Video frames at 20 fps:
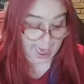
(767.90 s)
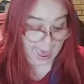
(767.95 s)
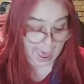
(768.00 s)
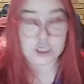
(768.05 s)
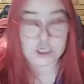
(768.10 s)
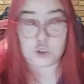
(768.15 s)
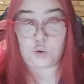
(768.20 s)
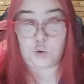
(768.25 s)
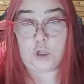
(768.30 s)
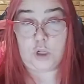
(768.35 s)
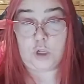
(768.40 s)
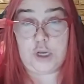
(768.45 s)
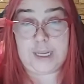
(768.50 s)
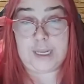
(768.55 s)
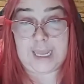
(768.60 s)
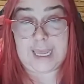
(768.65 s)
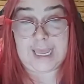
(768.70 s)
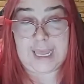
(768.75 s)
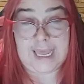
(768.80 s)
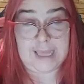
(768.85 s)
actual
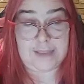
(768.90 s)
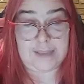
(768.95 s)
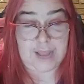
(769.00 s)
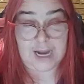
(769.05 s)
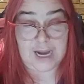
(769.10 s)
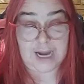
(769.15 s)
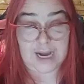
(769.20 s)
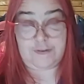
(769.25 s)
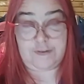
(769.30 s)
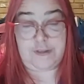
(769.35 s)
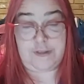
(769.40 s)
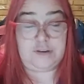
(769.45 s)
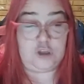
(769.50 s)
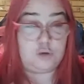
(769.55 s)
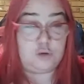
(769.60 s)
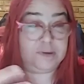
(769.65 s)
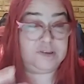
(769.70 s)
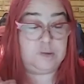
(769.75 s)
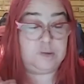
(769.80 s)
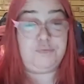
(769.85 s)
not even things
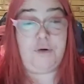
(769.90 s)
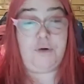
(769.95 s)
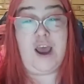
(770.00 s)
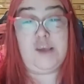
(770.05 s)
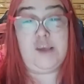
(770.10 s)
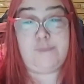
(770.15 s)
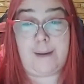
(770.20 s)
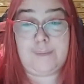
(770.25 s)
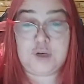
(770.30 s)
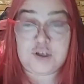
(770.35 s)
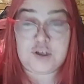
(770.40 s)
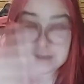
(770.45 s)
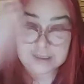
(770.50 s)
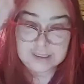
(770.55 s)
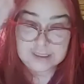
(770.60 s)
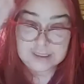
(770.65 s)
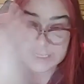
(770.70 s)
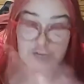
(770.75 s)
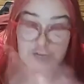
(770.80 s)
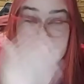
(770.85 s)
you'd be surprised by, but just
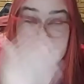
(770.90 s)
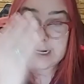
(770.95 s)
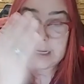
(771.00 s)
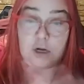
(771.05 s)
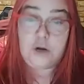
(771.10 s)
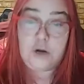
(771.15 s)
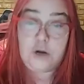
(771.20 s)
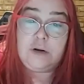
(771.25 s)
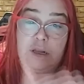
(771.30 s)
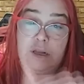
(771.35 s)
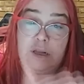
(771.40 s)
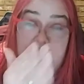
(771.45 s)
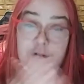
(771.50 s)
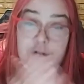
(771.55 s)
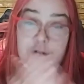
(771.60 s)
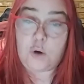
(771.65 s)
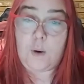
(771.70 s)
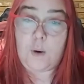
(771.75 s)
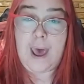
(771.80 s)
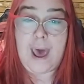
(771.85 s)
literally learning the
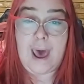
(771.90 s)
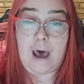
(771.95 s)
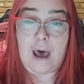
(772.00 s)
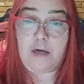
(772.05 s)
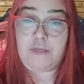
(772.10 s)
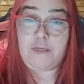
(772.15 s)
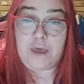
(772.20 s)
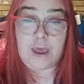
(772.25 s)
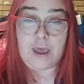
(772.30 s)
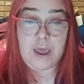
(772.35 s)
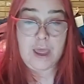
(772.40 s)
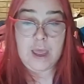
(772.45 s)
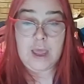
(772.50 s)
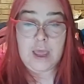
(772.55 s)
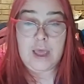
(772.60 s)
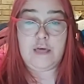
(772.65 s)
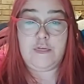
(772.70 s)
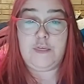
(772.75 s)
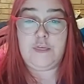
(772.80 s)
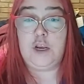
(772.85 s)
know-how, the
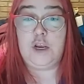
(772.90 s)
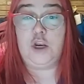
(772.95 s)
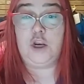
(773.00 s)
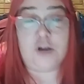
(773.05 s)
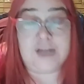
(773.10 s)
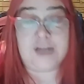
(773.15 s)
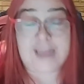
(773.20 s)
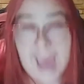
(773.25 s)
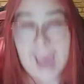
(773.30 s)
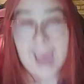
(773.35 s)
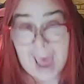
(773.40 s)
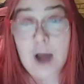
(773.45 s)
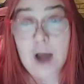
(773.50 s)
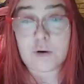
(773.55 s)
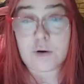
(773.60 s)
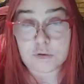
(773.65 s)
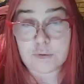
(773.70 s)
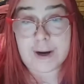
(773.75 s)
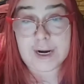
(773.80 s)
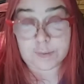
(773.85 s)
the learning
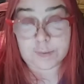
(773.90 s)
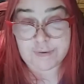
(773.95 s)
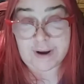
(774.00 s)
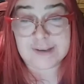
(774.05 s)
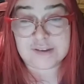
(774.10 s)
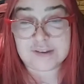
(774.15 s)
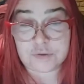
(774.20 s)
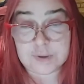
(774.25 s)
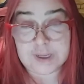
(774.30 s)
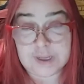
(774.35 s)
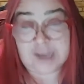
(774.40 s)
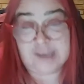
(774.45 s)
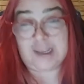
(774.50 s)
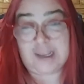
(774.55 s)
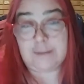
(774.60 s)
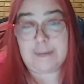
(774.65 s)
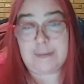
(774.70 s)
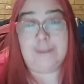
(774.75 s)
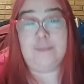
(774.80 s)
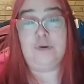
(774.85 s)
how to write a press release.
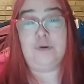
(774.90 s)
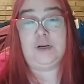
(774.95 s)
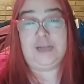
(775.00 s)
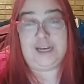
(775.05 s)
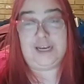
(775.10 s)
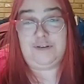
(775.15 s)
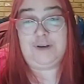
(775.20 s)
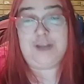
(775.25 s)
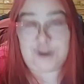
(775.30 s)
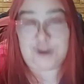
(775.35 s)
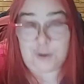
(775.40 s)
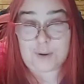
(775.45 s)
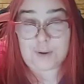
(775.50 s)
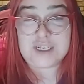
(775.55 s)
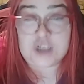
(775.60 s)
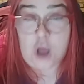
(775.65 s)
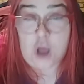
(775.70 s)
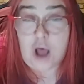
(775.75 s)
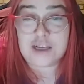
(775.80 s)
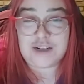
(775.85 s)
I remember literally going
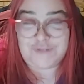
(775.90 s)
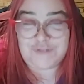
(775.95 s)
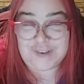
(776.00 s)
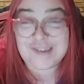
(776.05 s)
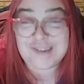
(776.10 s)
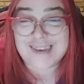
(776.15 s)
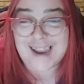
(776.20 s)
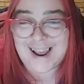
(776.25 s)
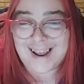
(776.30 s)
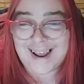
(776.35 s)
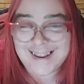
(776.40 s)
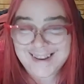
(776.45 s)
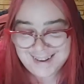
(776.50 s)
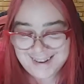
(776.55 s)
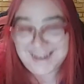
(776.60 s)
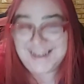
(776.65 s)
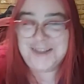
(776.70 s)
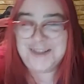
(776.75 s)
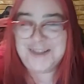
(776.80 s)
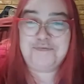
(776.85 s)
to Alta Vista,
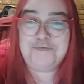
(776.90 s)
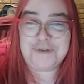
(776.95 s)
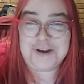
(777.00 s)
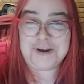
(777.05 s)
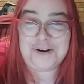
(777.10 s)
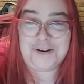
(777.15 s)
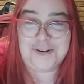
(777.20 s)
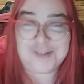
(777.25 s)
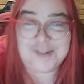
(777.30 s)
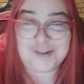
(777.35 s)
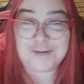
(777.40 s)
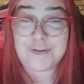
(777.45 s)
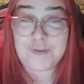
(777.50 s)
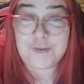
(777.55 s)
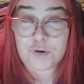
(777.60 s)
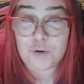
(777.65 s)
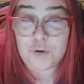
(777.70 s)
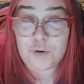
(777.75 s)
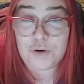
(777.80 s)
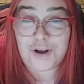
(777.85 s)
the precursor
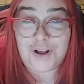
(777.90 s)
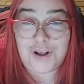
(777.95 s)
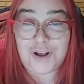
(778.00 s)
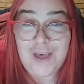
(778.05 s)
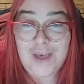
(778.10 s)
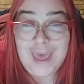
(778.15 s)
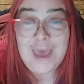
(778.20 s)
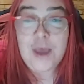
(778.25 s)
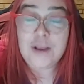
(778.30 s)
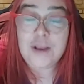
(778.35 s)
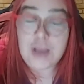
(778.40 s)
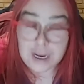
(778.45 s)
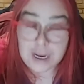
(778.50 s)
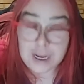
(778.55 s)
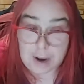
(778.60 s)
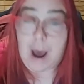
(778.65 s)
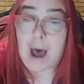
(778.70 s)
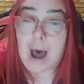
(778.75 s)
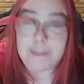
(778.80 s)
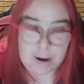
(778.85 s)
of Google,
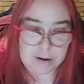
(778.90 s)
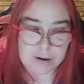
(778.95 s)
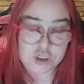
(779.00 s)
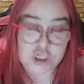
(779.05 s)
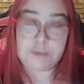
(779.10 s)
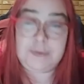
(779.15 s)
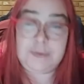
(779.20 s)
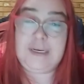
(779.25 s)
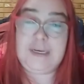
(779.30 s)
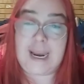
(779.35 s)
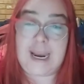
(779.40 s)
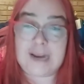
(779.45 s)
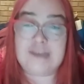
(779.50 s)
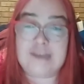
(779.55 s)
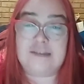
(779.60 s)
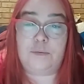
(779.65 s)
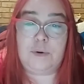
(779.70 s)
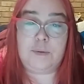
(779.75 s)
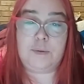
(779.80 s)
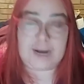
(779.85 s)
uh, about Jimmy
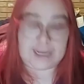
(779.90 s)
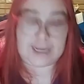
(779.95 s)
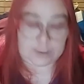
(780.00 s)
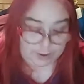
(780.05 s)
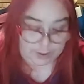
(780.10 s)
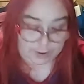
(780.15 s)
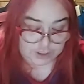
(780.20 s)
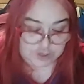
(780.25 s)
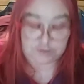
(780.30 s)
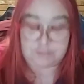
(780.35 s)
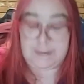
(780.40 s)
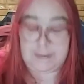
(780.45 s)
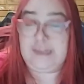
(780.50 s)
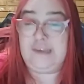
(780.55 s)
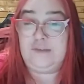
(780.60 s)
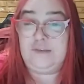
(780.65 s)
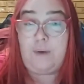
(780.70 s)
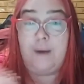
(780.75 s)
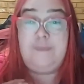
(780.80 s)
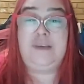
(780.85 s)
Dennison. We were like, we just made
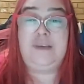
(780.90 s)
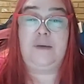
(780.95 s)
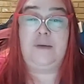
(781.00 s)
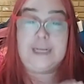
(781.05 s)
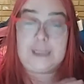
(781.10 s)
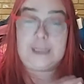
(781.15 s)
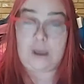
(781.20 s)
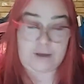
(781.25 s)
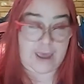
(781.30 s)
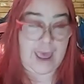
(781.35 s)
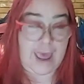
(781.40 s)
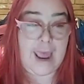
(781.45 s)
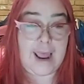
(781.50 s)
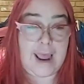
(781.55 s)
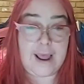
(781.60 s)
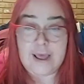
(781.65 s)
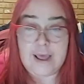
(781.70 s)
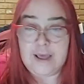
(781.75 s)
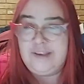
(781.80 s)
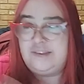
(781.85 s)
this website. We're like,
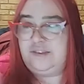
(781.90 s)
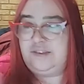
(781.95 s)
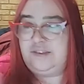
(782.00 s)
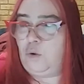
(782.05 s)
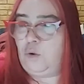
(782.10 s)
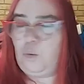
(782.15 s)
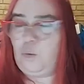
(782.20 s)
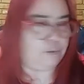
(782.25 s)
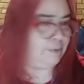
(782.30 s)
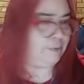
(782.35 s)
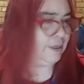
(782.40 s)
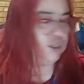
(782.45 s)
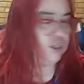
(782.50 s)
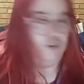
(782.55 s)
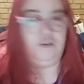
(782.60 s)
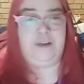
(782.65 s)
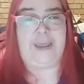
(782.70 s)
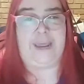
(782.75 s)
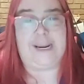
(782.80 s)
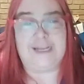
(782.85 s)
okay, so what do we
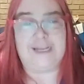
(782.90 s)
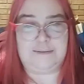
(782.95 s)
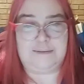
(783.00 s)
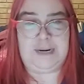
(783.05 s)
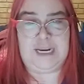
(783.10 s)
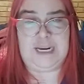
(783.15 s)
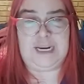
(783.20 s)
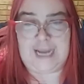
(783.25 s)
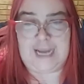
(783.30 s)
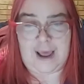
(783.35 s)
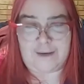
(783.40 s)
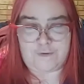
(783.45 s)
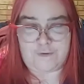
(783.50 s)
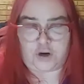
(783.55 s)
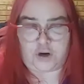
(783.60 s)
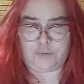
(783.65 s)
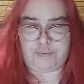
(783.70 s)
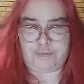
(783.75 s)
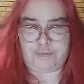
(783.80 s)
do to get it to media? I've heard of